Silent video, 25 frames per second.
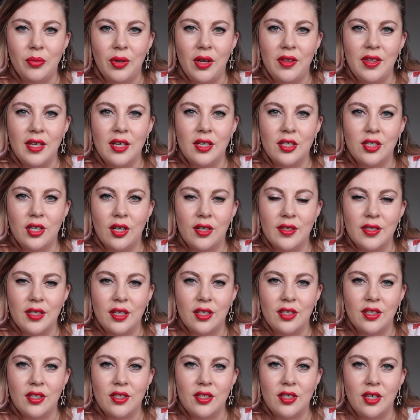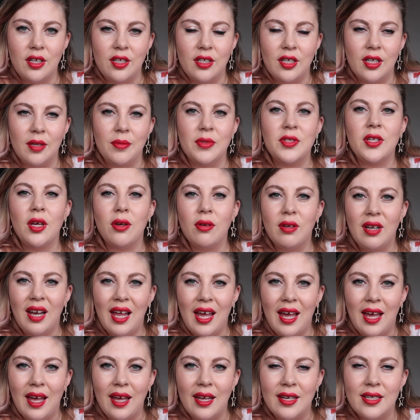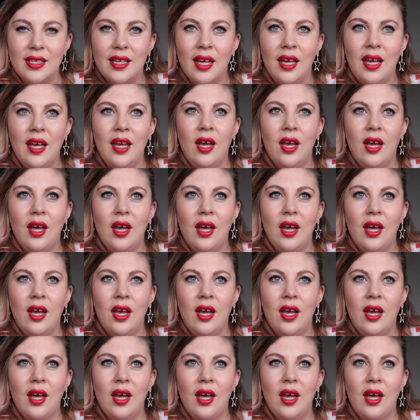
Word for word: but I think Darcy understood, and I'm so glad.